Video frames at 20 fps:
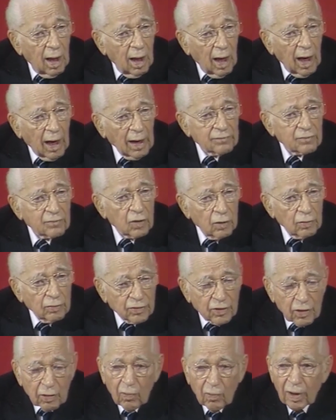I've told
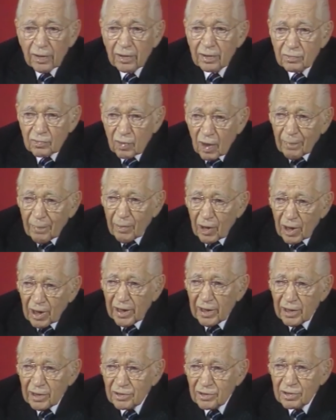you where the trouble
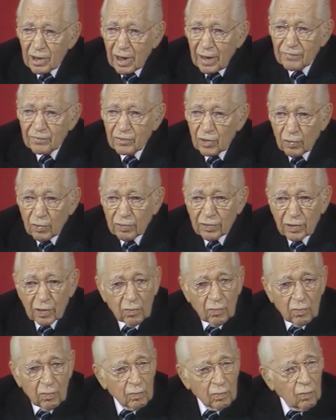is. I've told
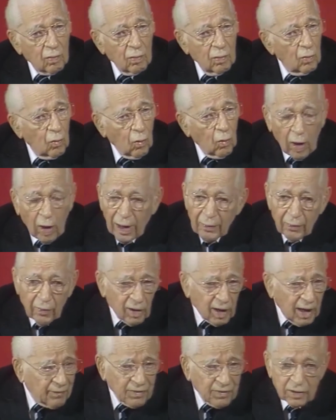you why we're
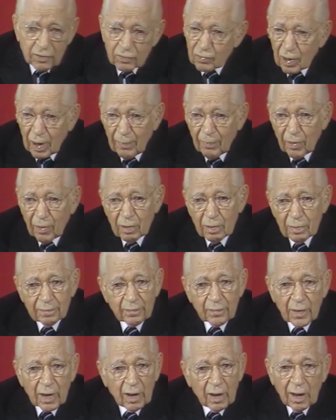having trouble.
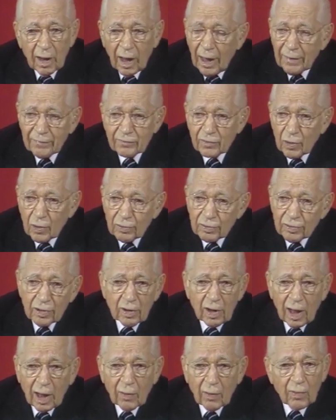I've told you
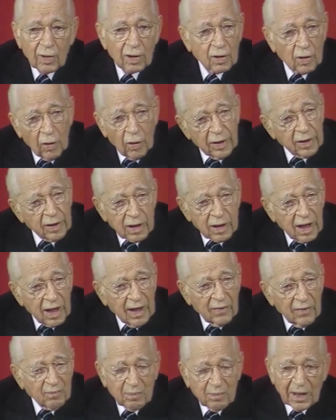how we're going to
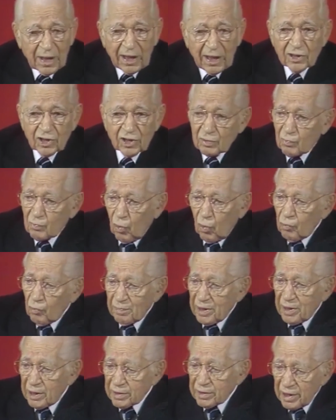have peace. It won't
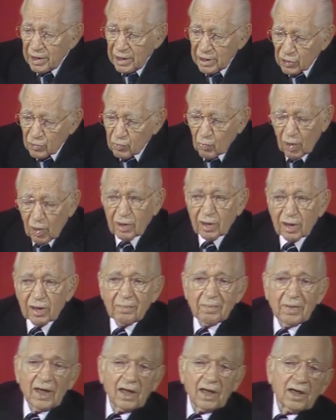be in this world. It'll
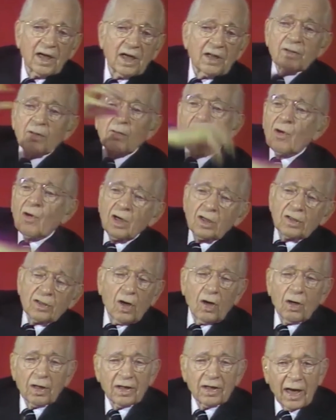be another world
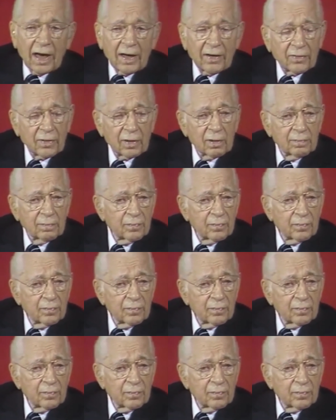altogether.